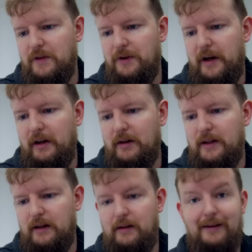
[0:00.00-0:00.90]
for the great
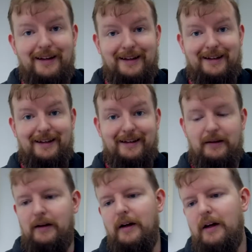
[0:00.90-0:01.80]
content.
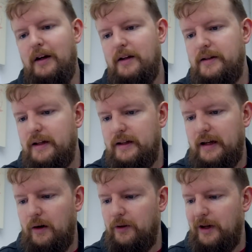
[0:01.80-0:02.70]
Seeing as
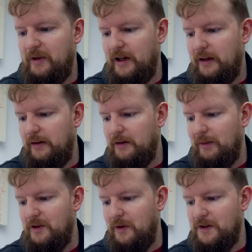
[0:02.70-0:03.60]
how Graham and Kathleen are
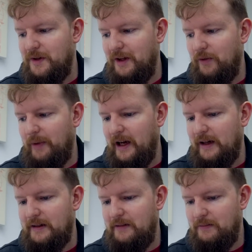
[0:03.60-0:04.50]
coming to Australia for
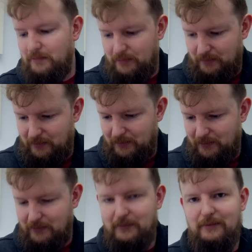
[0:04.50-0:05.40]
PAX.
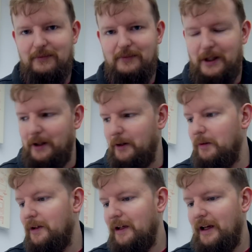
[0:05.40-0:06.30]
Uh-oh.
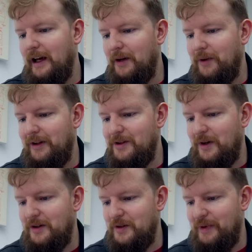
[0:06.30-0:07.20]
And I really
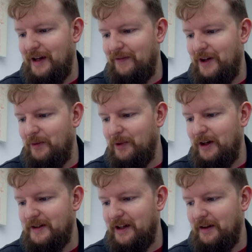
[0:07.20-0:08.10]
enjoyed your Japan video
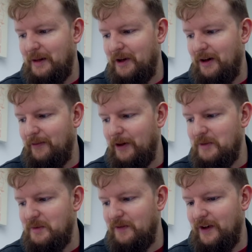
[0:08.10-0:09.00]
blogs. I thought I might offer up
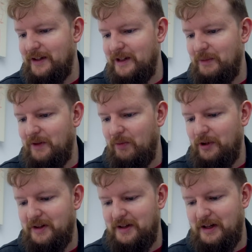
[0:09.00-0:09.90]
some advice and a bit of a
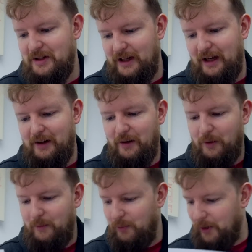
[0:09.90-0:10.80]
pronunciation guide.
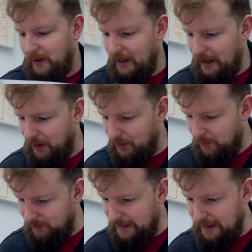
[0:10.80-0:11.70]
Oh boy, how
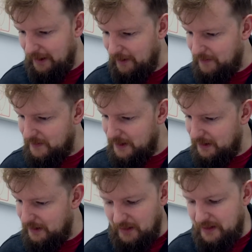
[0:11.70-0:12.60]
late has...
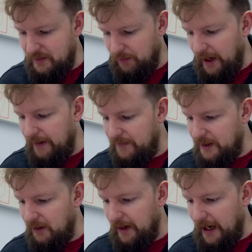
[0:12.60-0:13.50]
This arrived
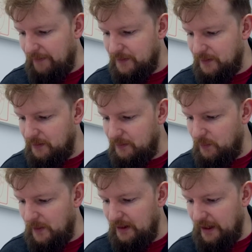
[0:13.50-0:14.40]
here after
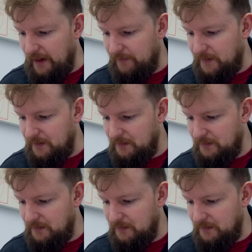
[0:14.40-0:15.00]
we left.